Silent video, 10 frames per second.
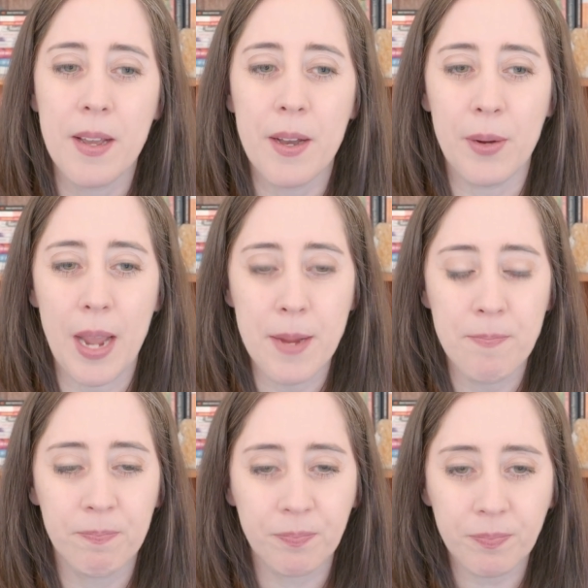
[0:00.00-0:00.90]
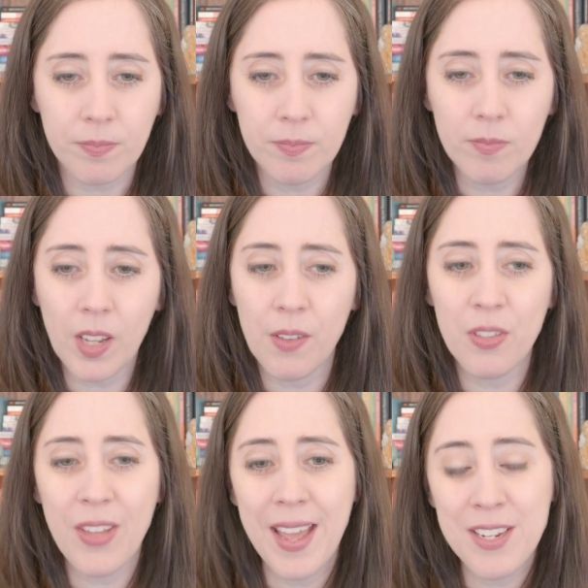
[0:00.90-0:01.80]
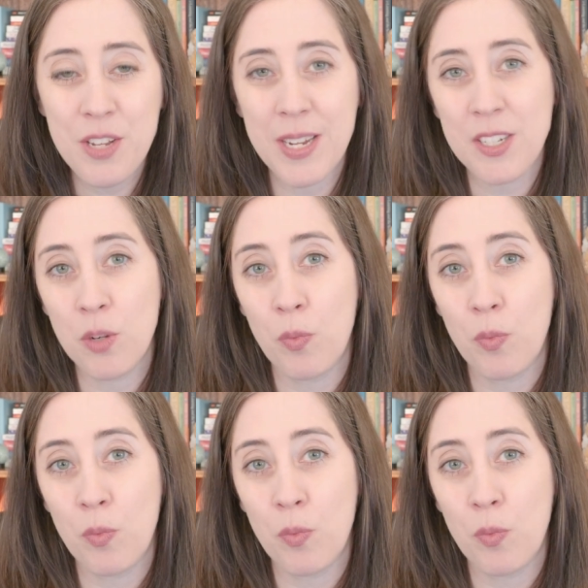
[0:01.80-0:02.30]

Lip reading: Okay. Then you get to